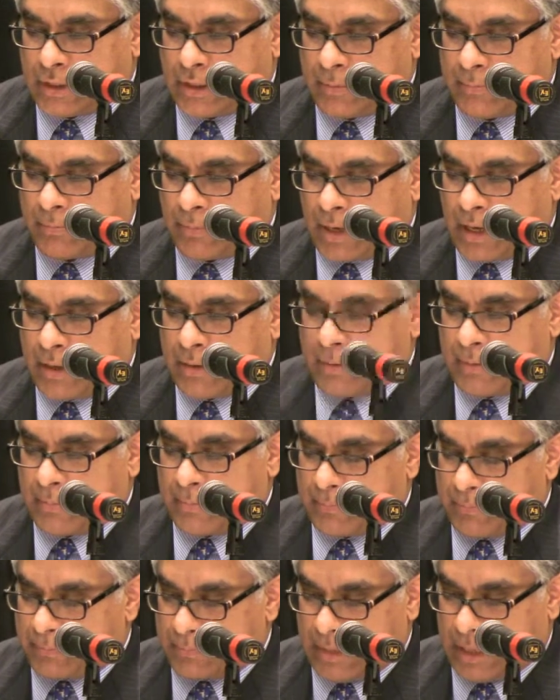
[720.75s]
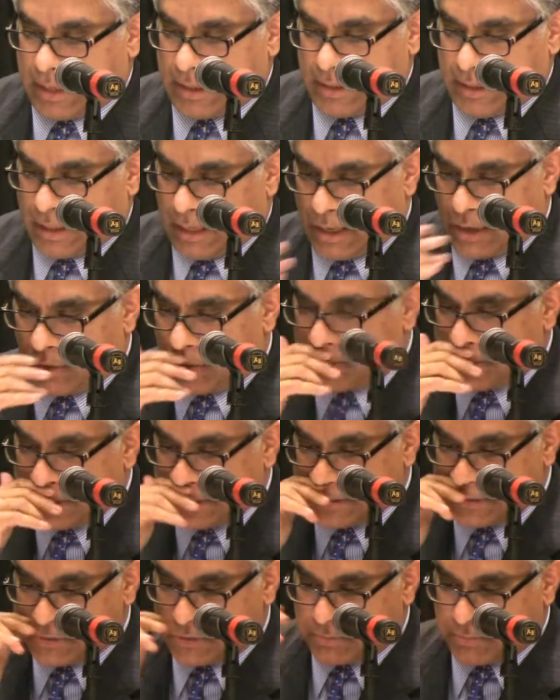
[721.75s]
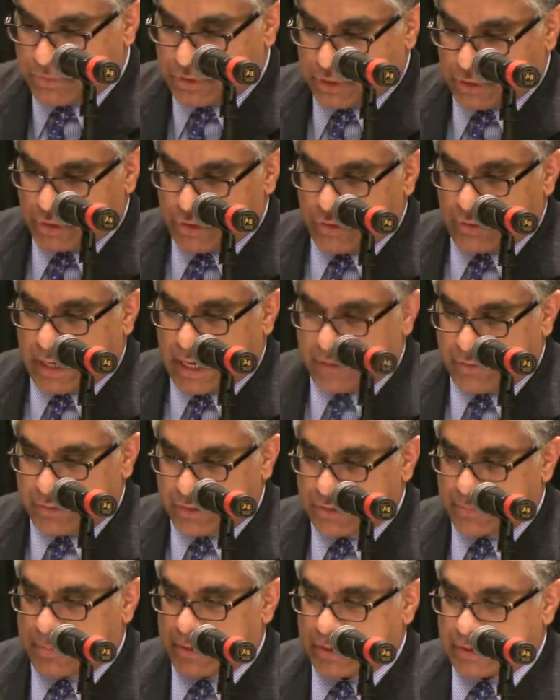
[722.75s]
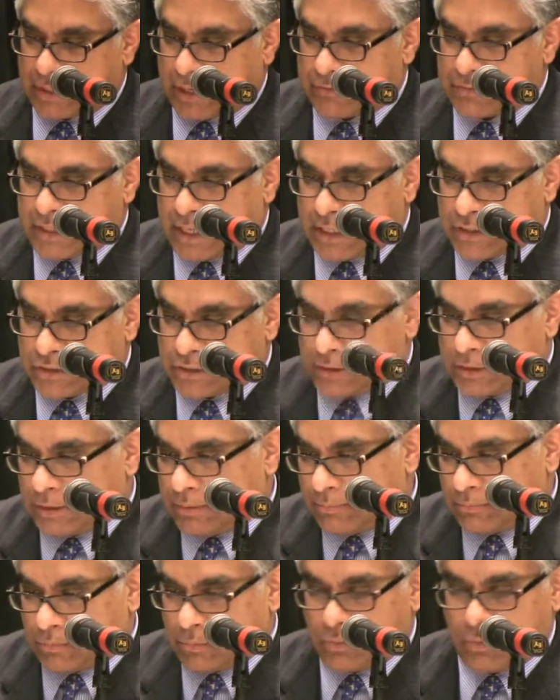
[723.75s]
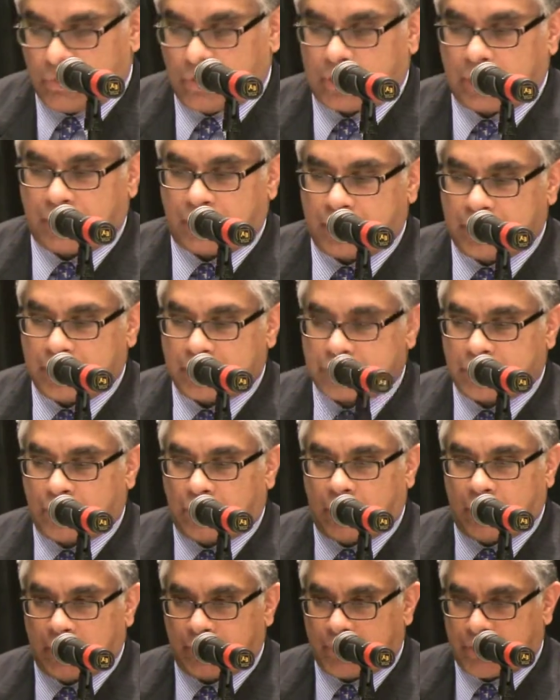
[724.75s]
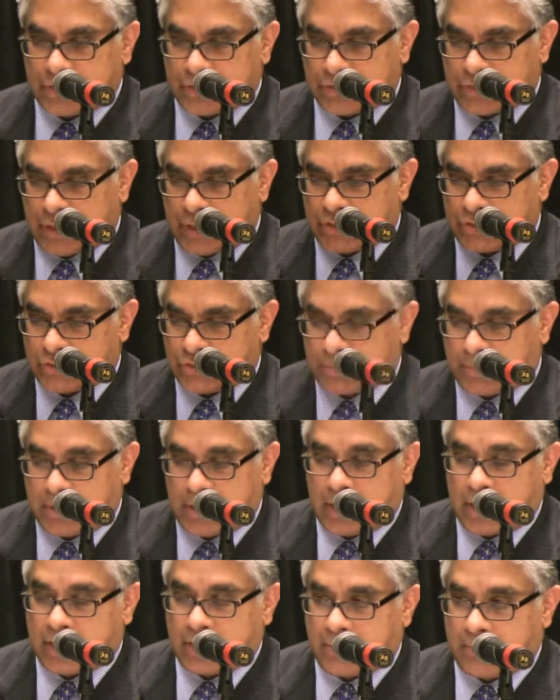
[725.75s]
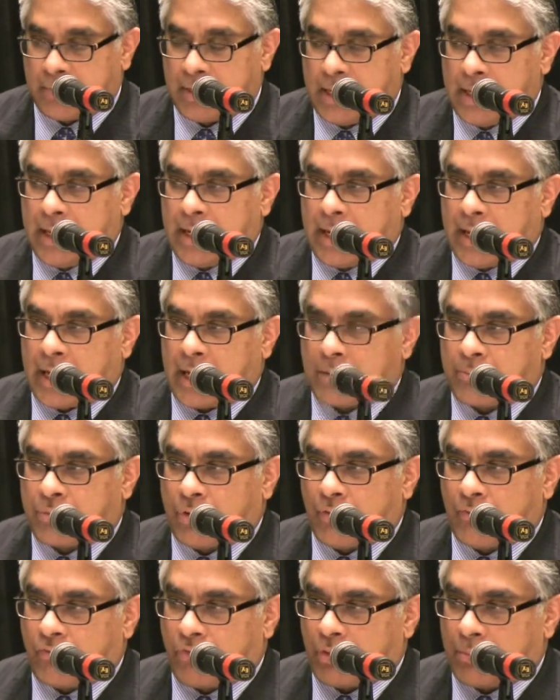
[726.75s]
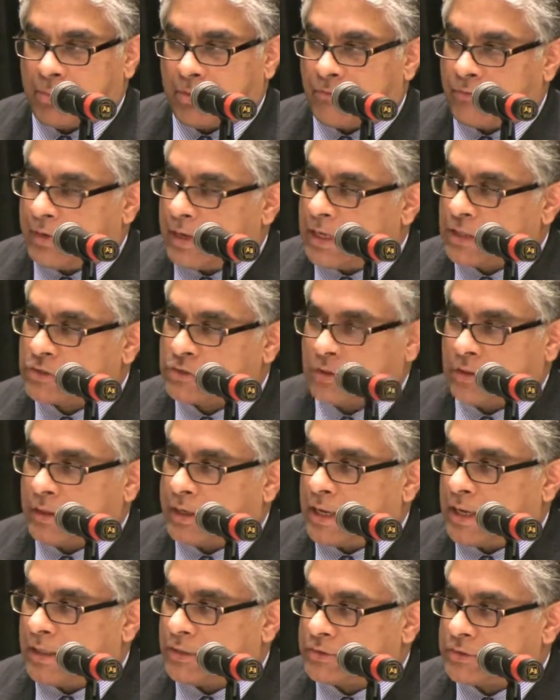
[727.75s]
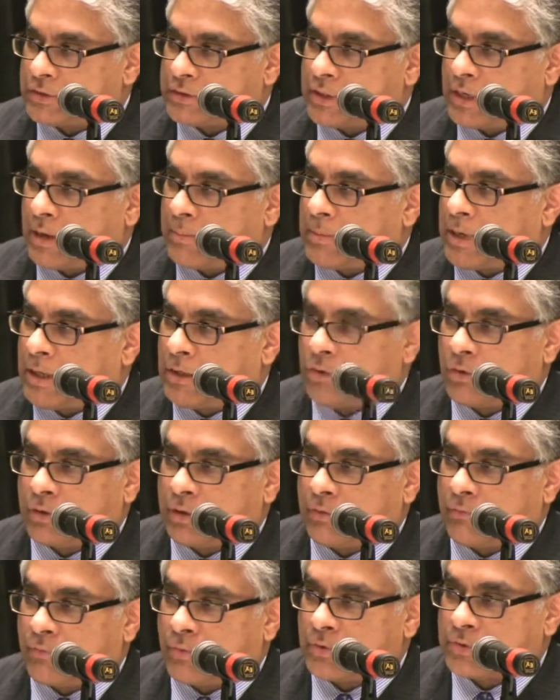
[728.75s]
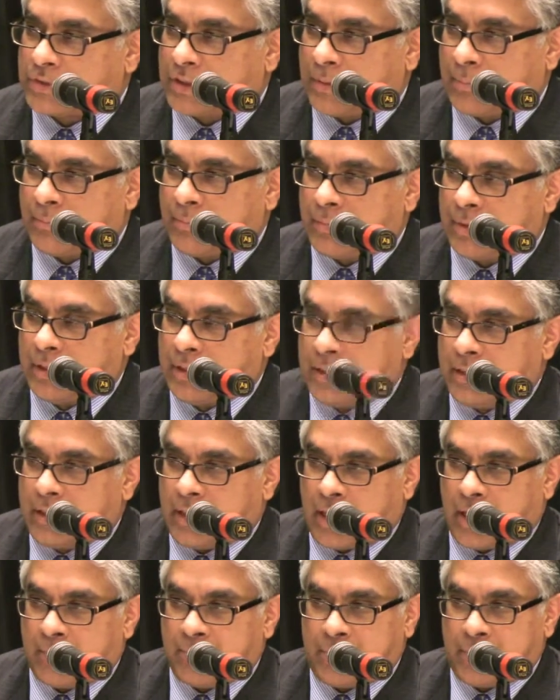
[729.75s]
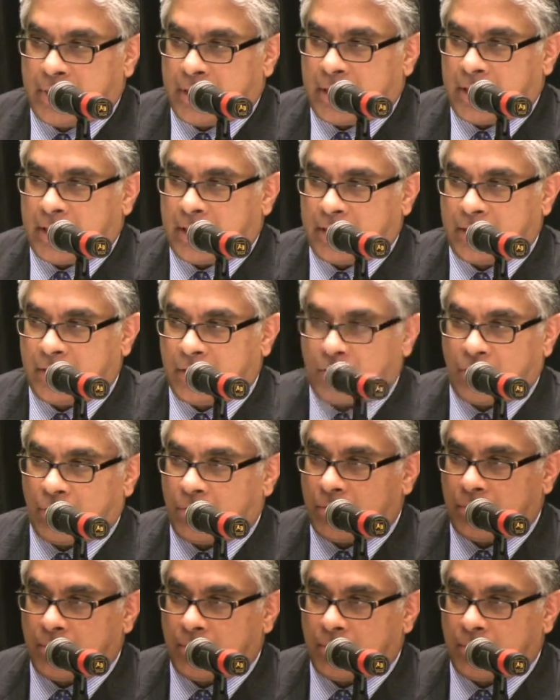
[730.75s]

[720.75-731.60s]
and I don't mean this to single you out on this, because I was actually looking for this in all the presentations, but none of them had a pro forma financial analysis, and I'm not looking for some MBA,